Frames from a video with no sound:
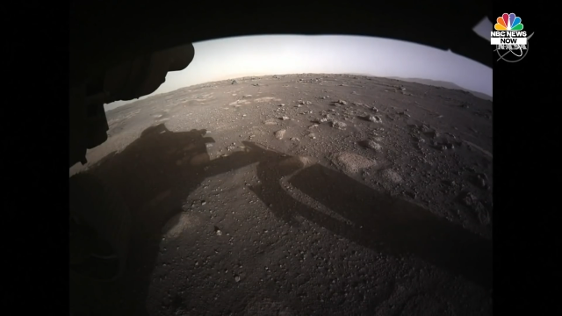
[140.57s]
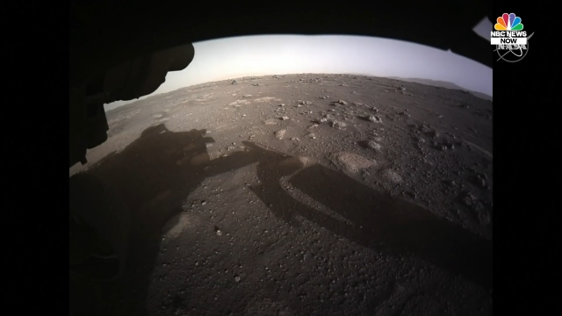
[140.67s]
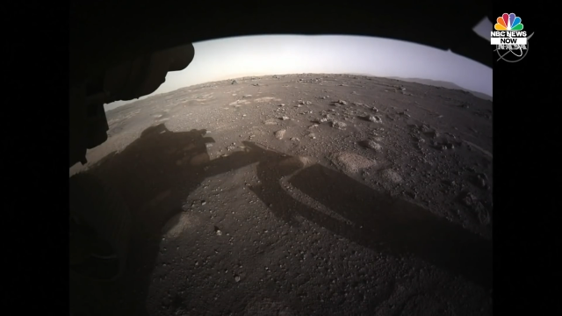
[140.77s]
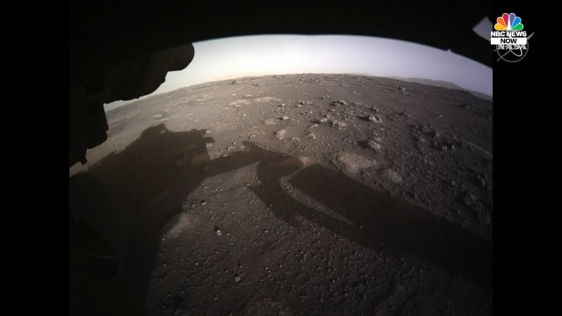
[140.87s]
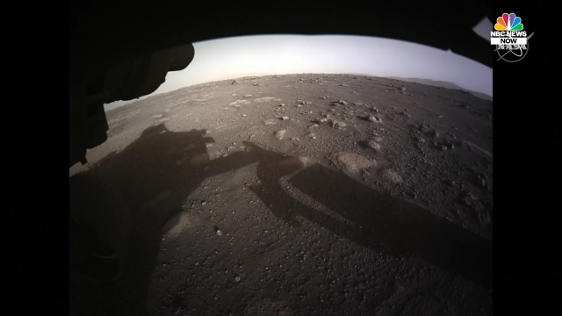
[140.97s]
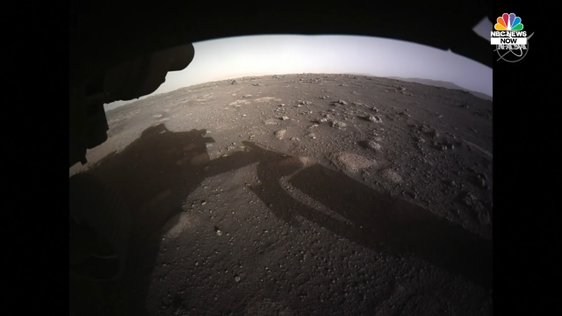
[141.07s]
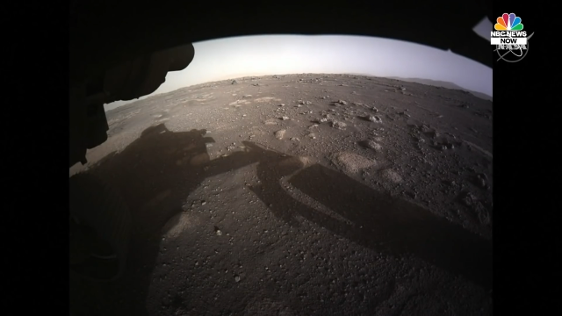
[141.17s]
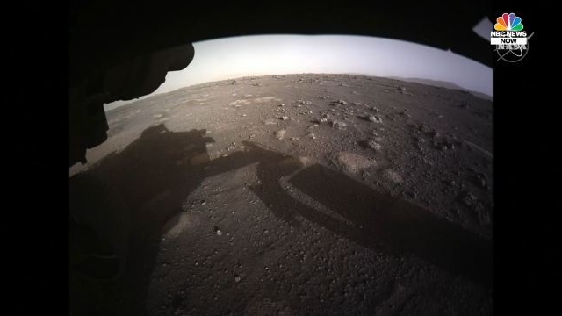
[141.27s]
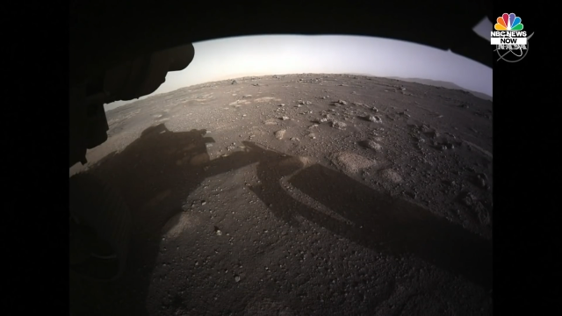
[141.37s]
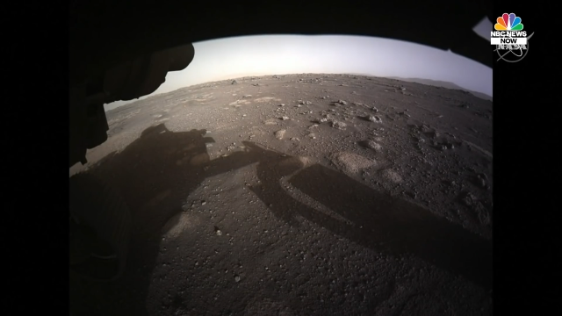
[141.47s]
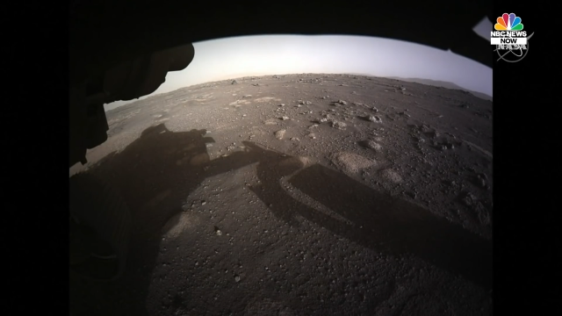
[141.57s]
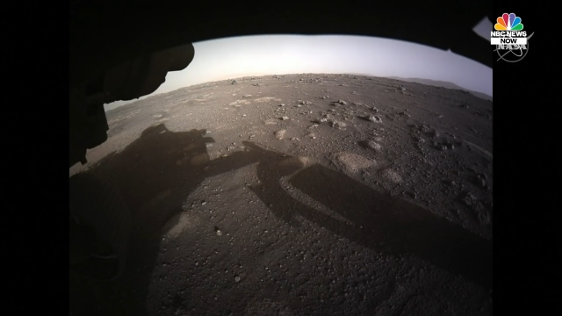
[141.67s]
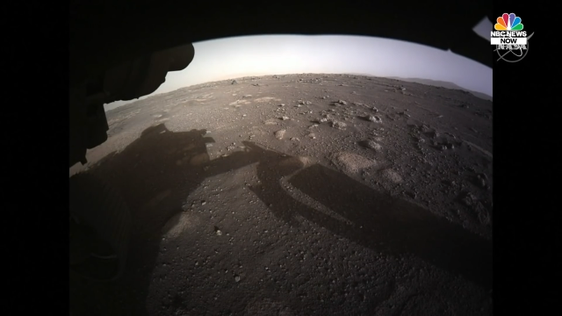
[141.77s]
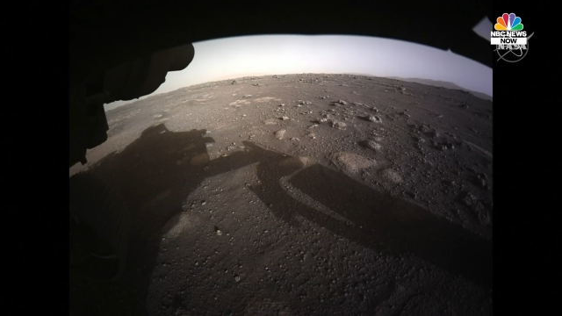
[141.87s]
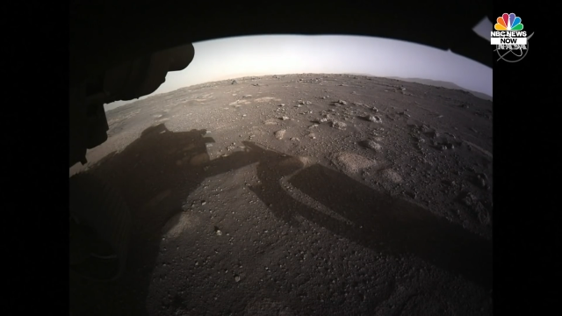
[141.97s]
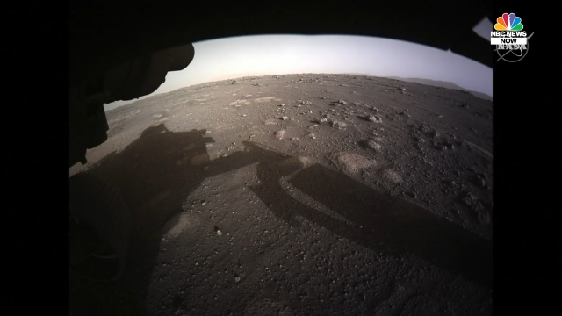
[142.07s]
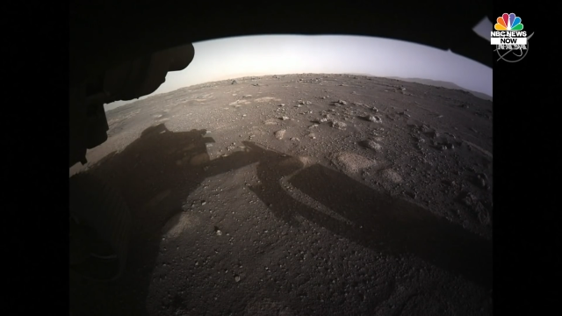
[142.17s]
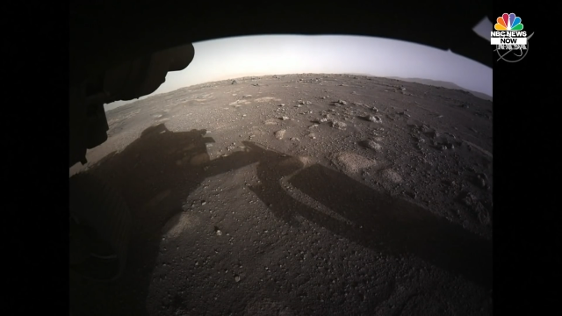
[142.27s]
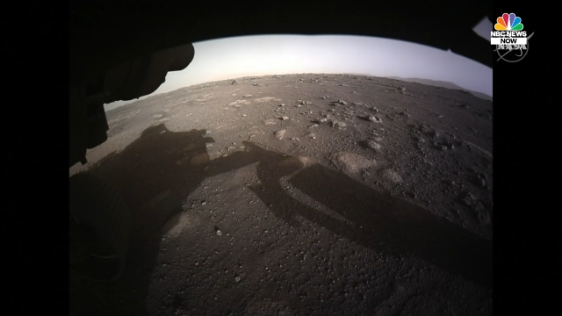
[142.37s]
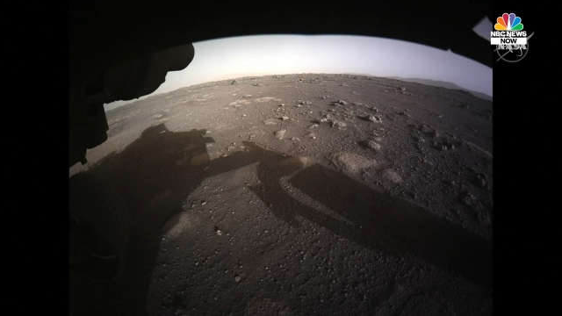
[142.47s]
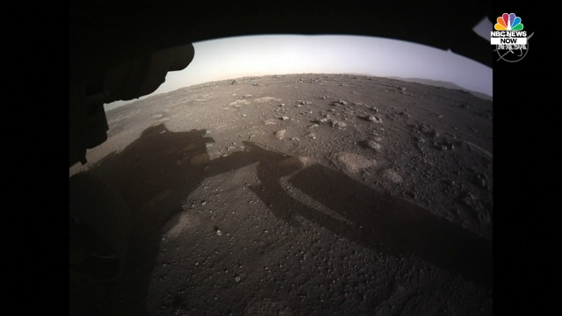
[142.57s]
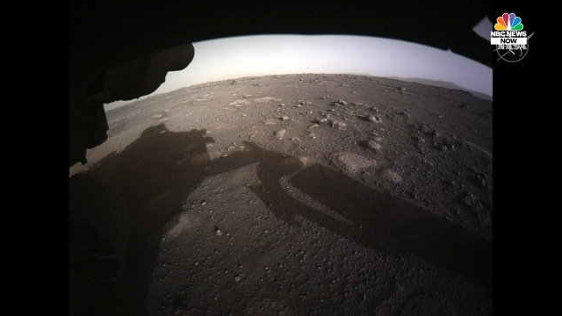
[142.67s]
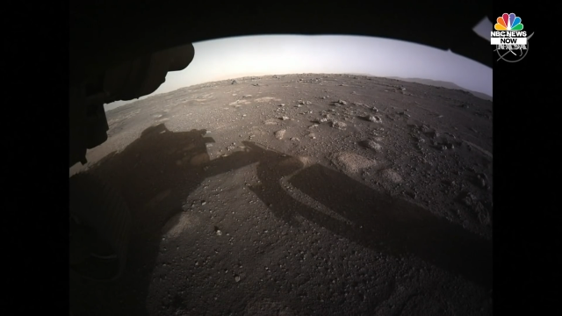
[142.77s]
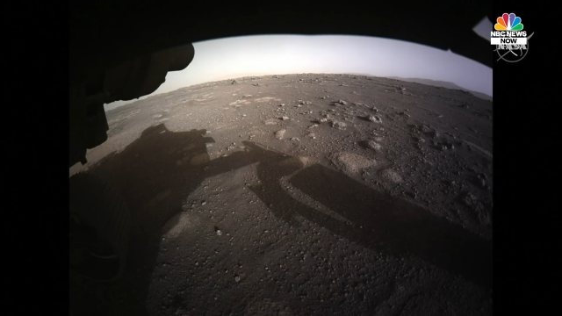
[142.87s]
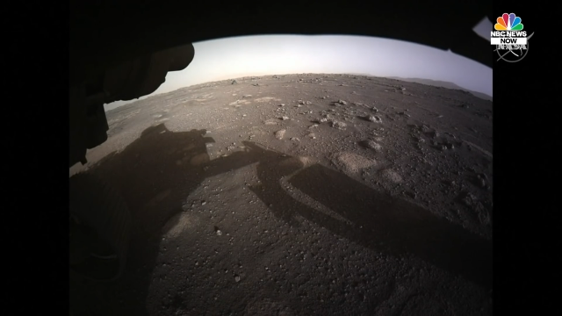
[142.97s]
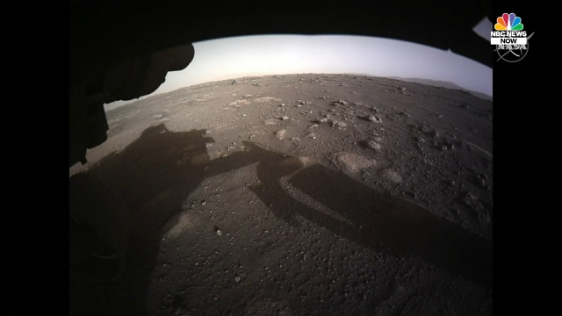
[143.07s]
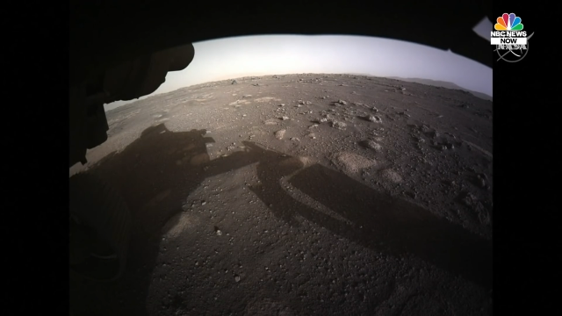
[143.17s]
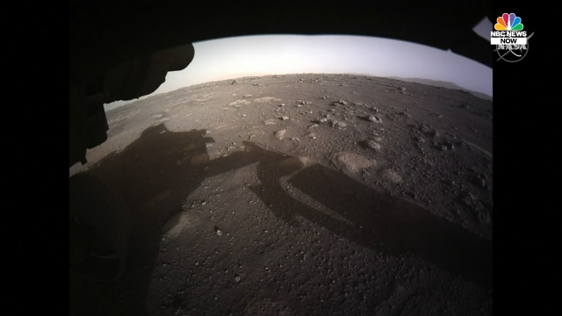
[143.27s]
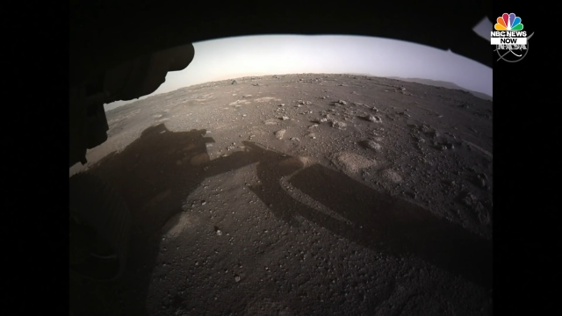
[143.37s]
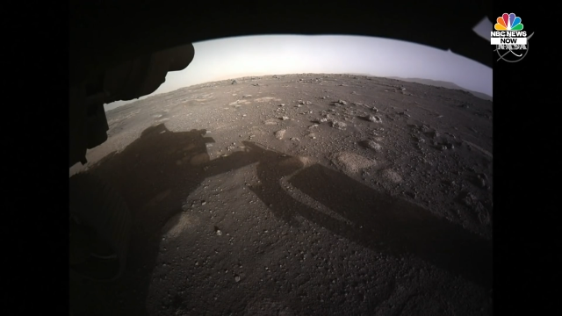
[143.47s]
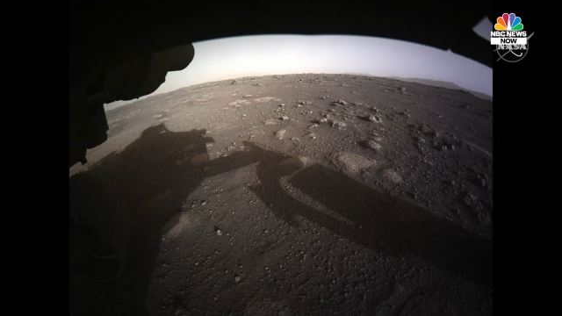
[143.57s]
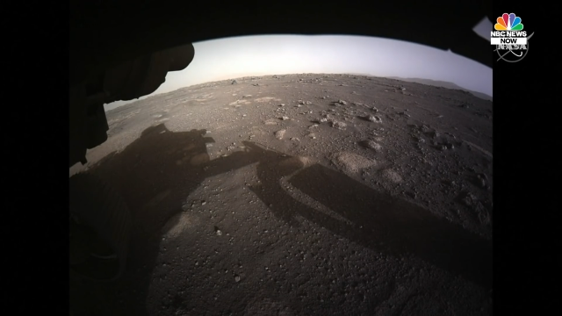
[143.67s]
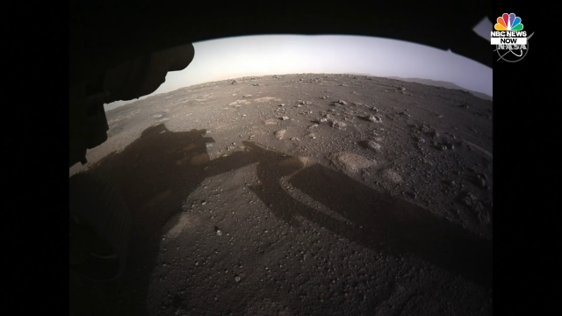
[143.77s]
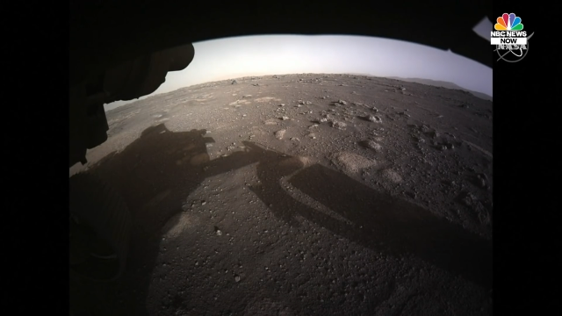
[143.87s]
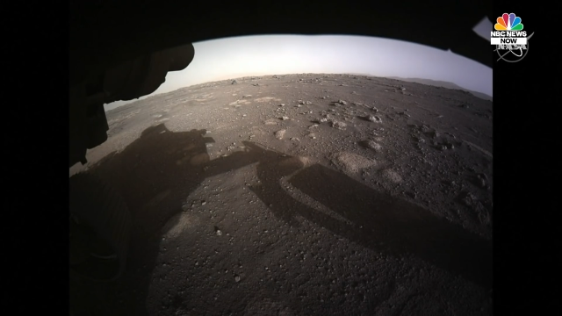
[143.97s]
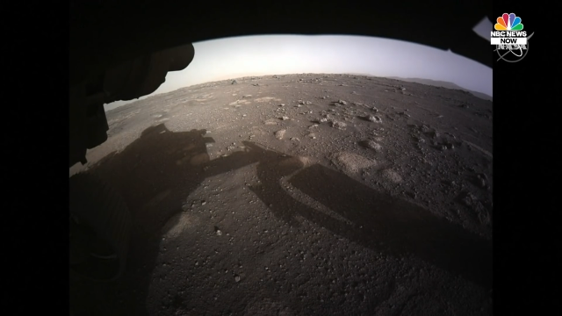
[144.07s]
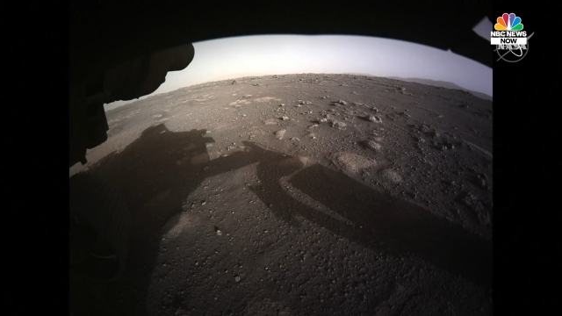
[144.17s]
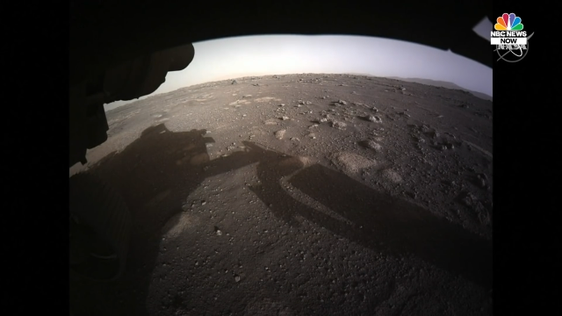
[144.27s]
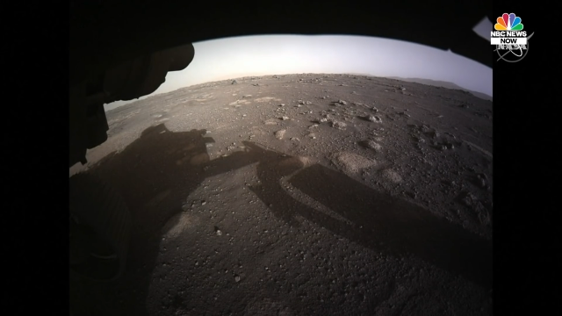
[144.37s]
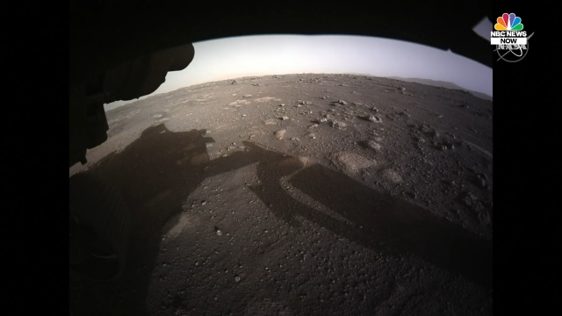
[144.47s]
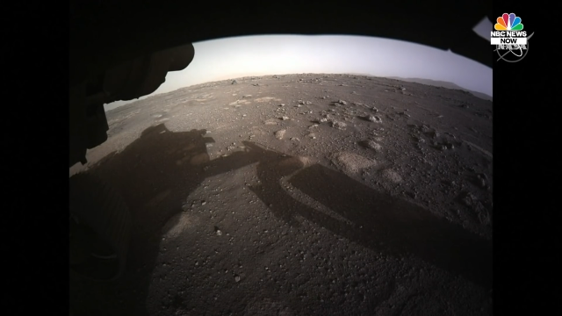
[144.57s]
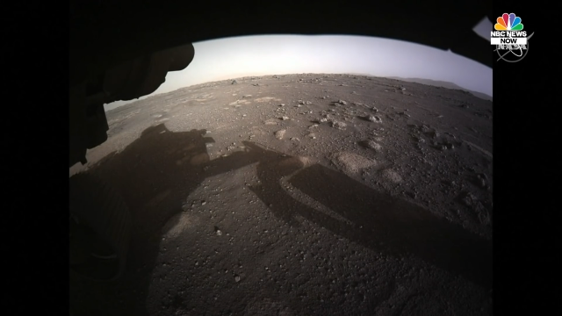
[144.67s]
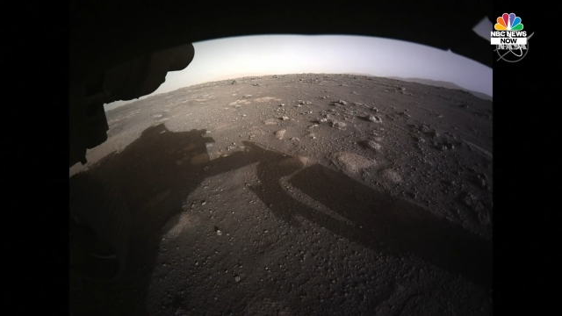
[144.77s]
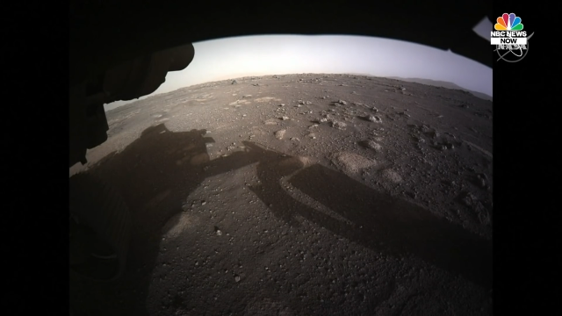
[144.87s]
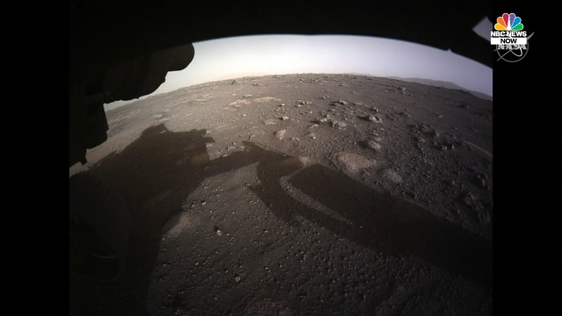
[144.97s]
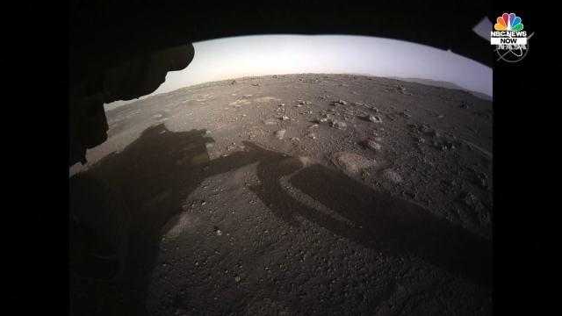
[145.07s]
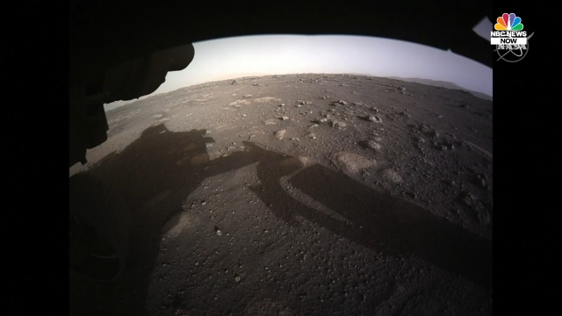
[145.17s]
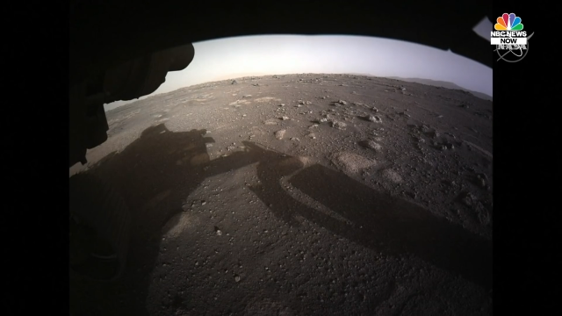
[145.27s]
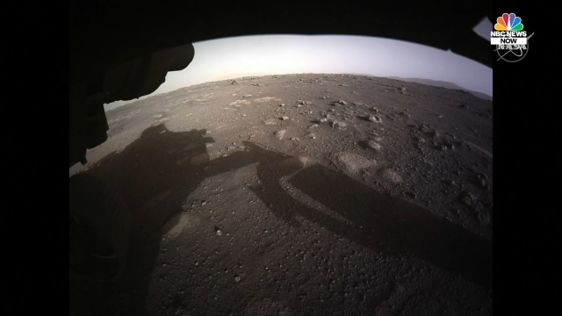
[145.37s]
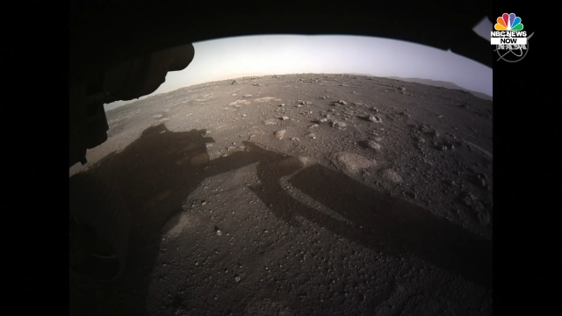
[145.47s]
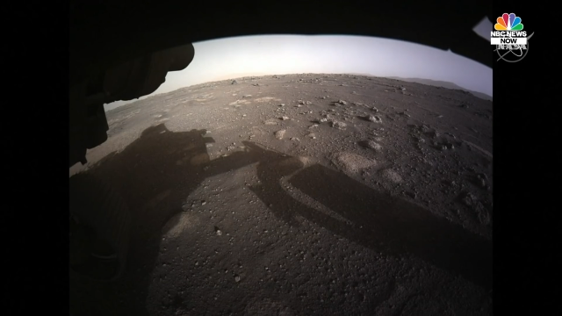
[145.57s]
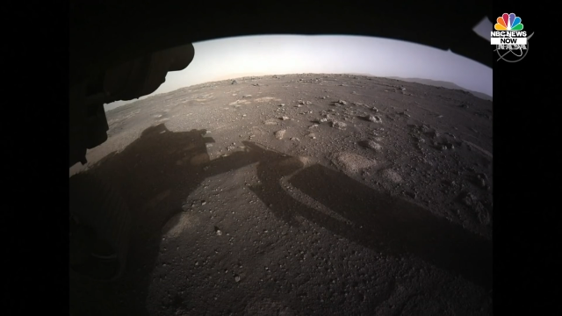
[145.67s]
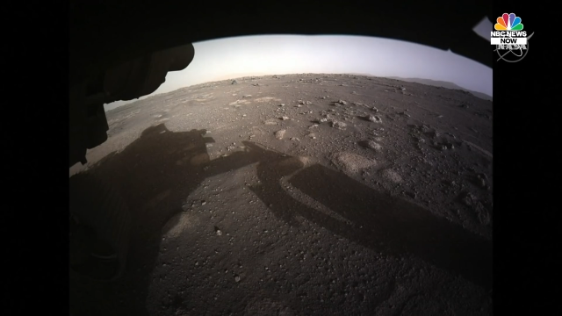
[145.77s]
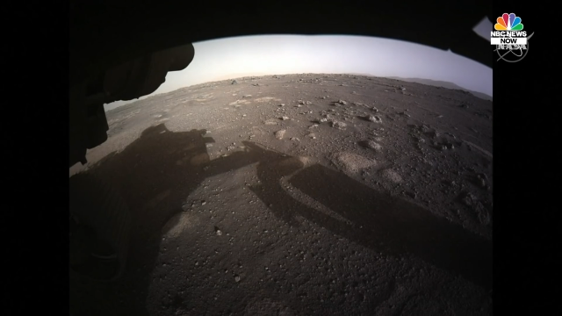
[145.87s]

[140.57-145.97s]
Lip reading: [unreadable: no face in view]